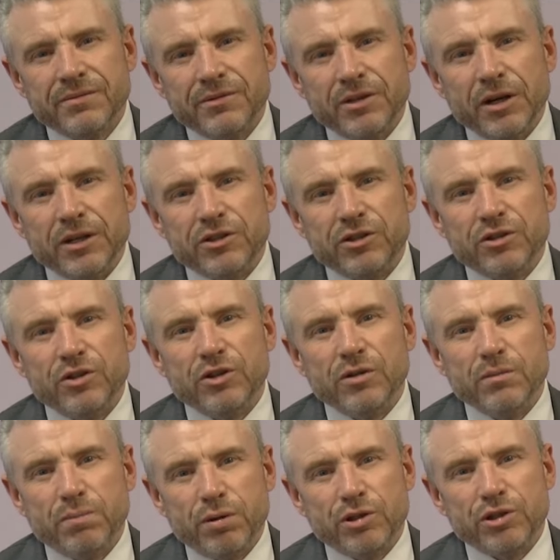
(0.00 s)
Noticing you
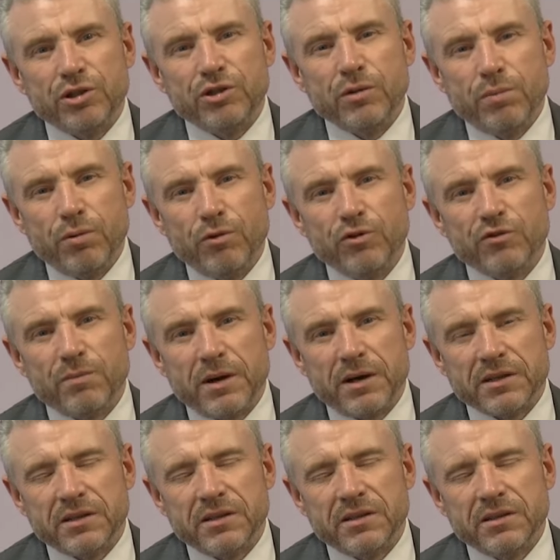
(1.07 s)
can push the pause
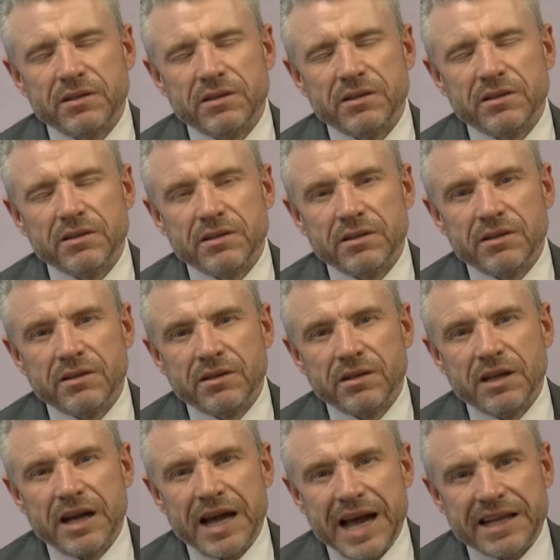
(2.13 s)
button
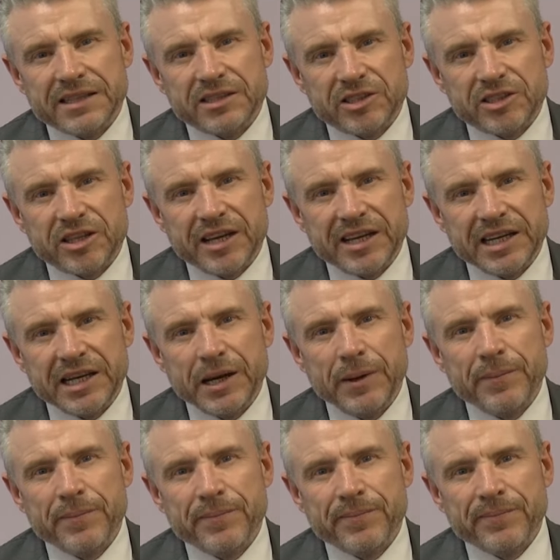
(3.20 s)
and stay
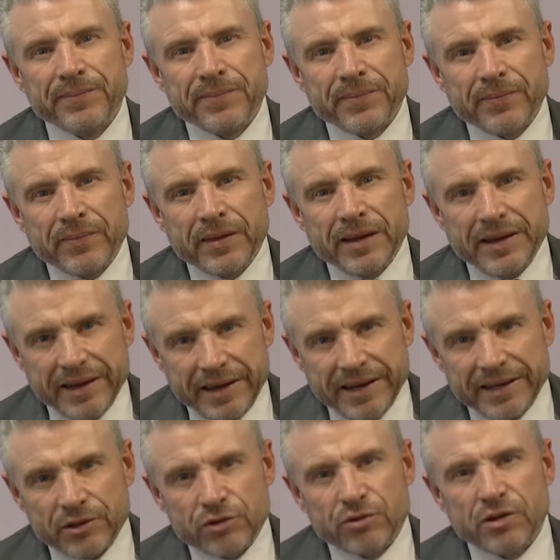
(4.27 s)

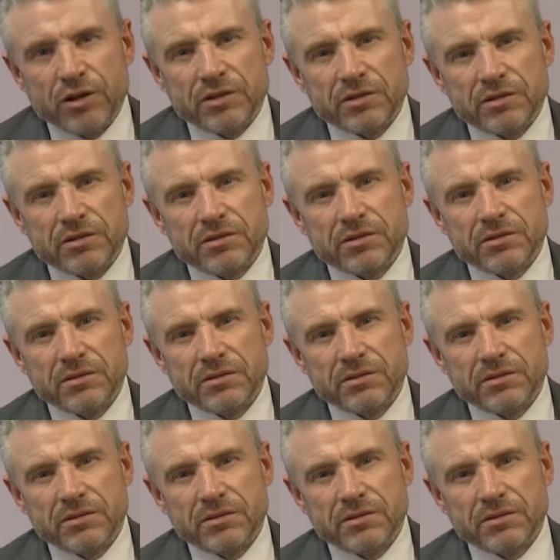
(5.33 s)
in trance.